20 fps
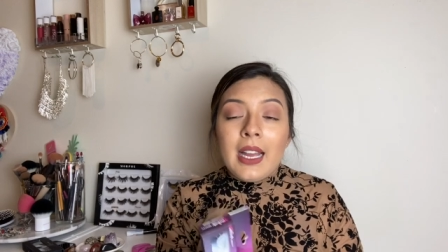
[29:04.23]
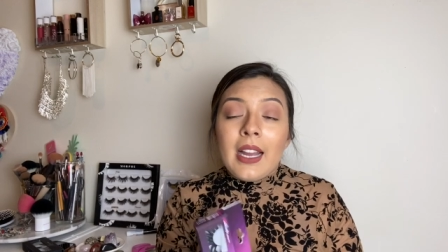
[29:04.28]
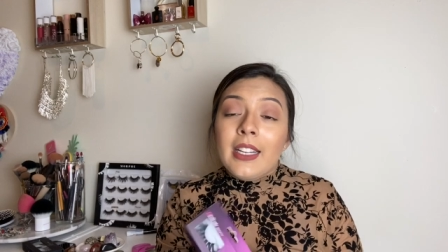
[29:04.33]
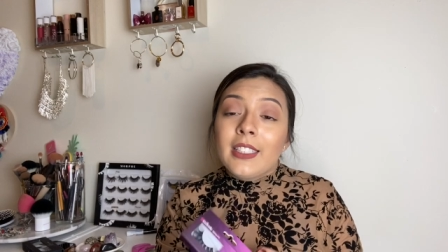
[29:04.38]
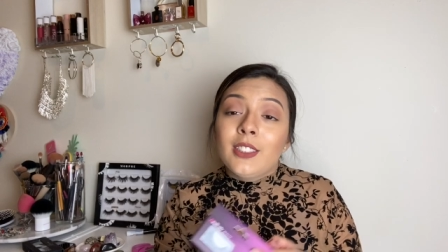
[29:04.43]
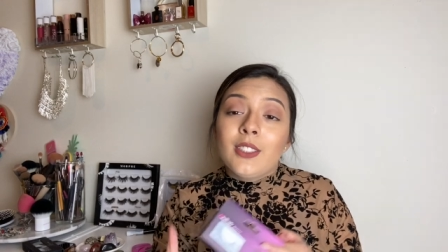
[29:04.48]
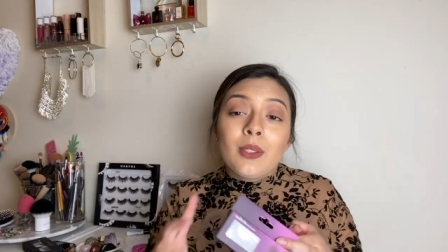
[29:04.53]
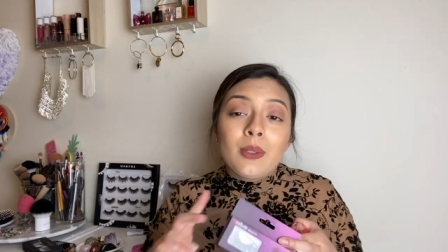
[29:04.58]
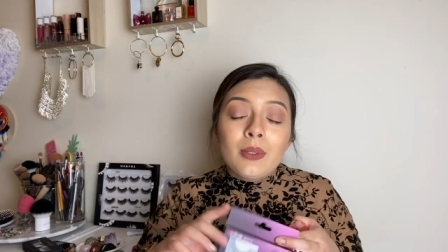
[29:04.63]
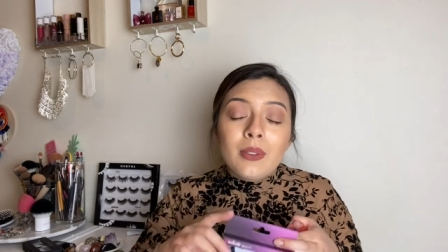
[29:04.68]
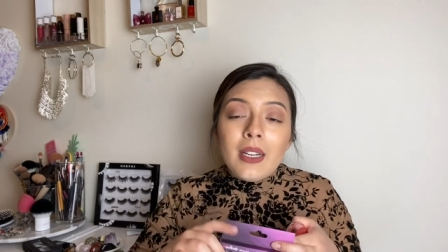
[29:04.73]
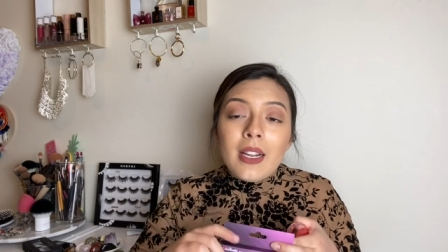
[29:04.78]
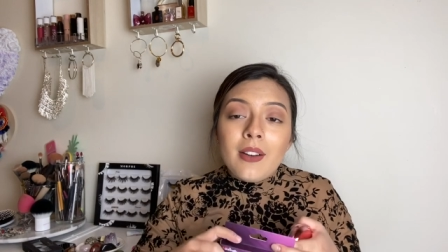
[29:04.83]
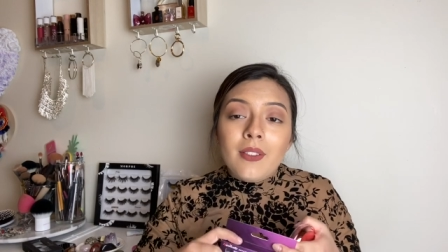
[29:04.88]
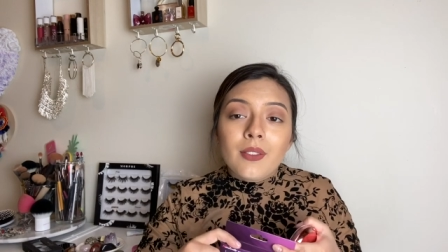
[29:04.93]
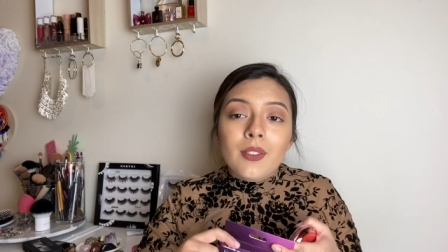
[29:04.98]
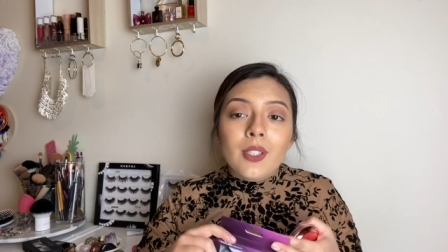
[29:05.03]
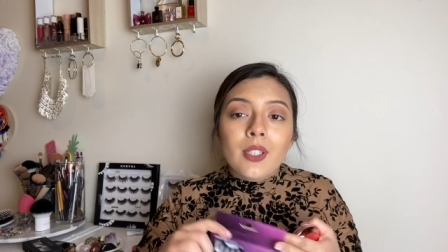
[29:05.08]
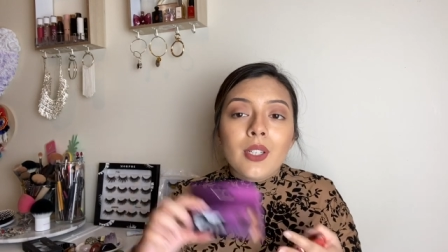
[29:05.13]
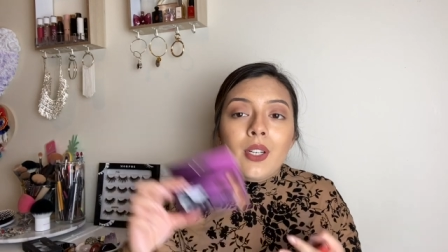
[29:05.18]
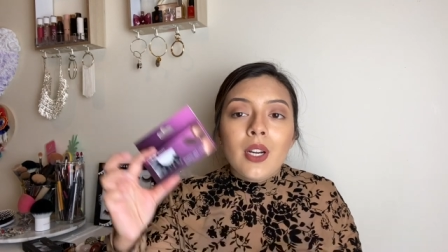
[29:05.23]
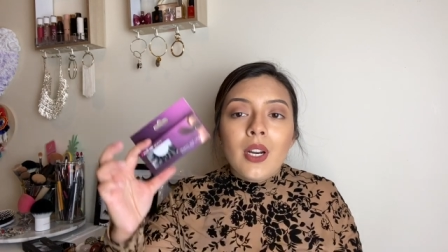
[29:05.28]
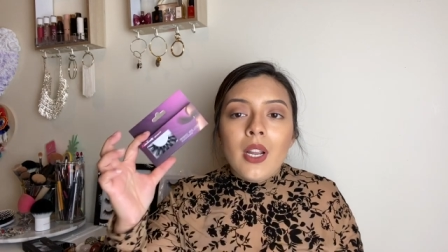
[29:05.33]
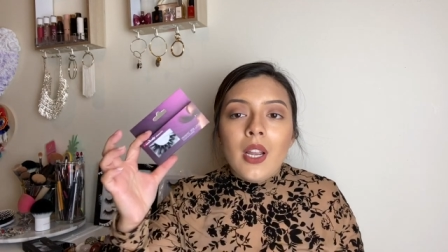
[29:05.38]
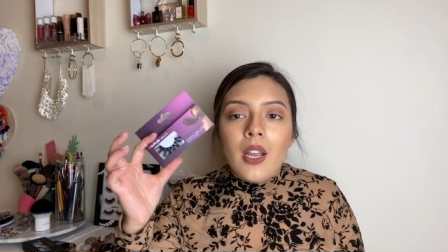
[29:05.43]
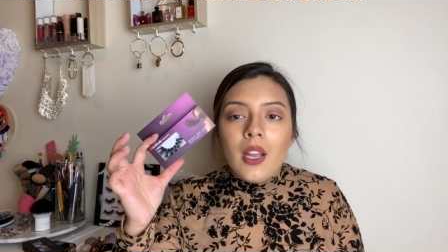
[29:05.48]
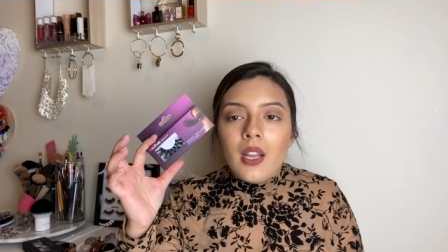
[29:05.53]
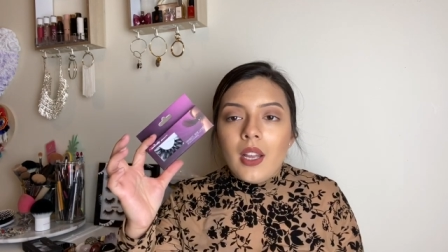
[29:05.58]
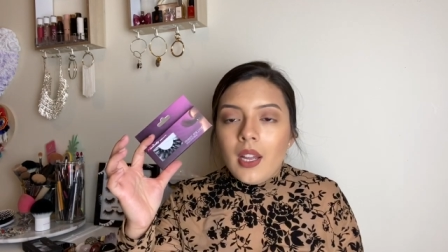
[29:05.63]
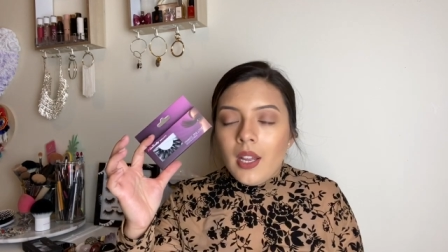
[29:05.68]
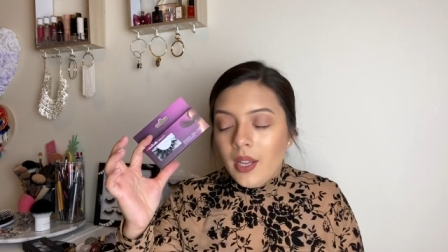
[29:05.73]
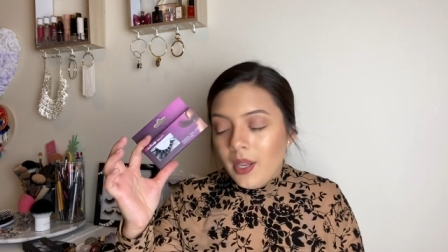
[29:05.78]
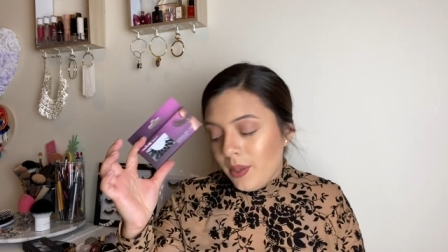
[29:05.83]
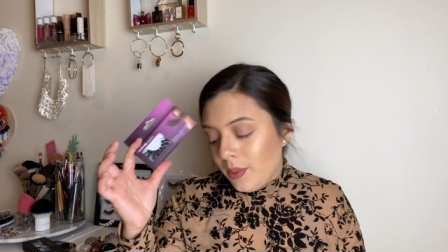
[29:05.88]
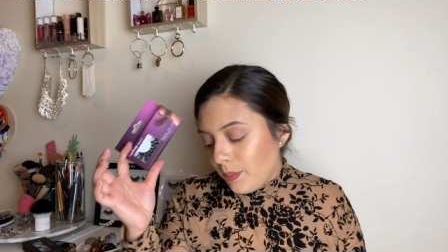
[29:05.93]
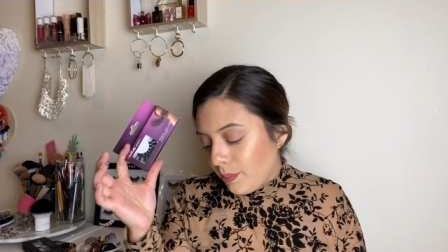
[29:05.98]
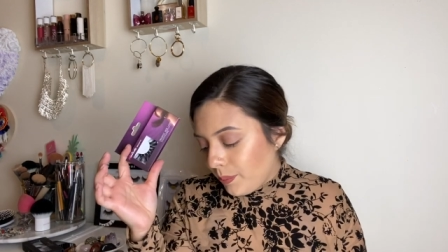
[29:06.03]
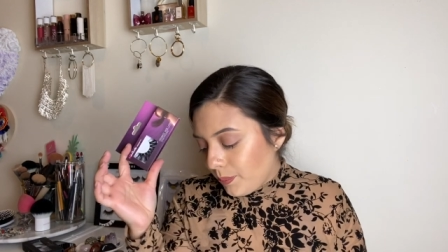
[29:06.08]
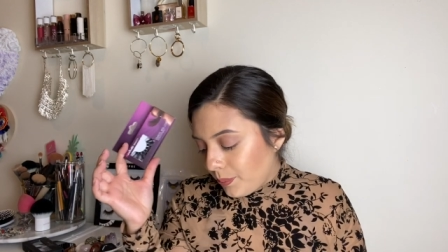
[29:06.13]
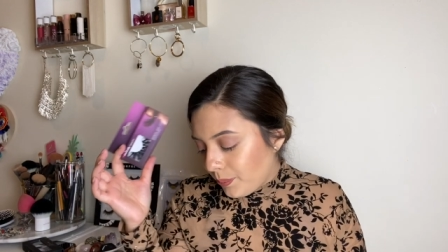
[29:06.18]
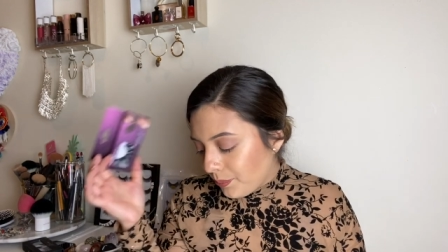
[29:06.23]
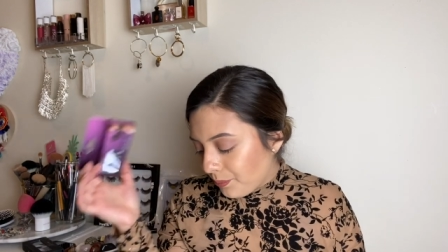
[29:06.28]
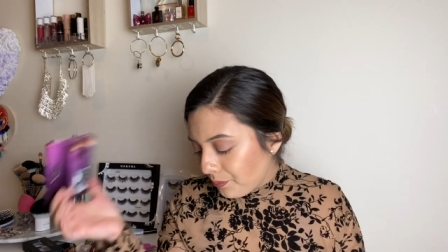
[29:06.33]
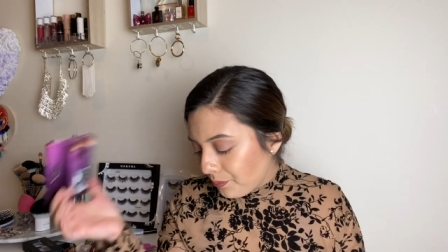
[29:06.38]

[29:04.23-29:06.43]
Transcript: I don't ever, um,